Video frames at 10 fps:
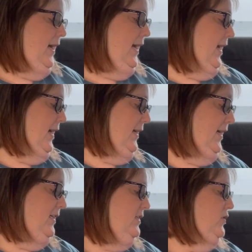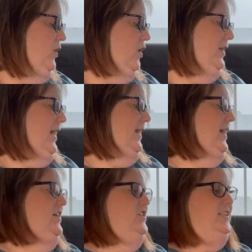And I didn't do a whole lot.
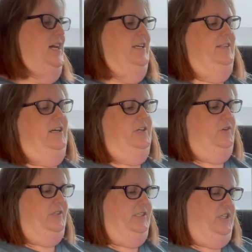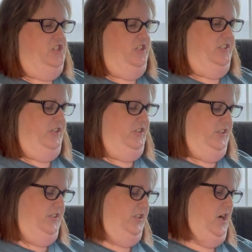I just got in the 100 stitches to
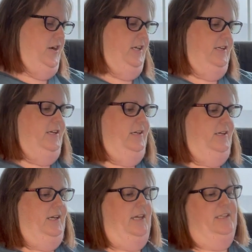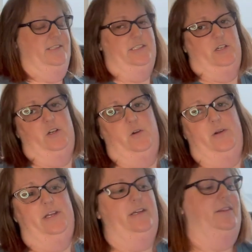start it. And so
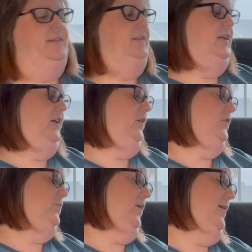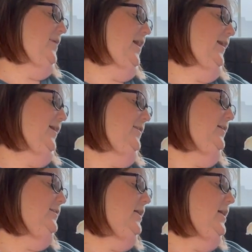here's where I'm at on
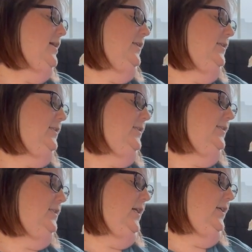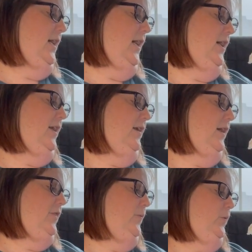this. This is done on
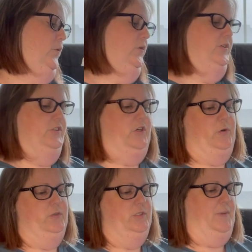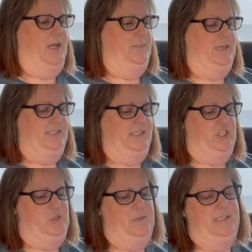Through the Stones by Be
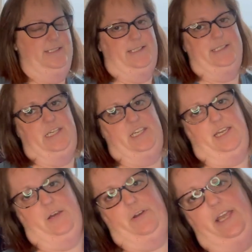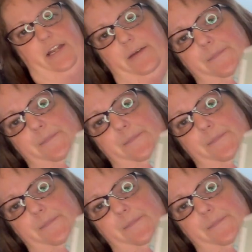Stitch Me 16 count Aida.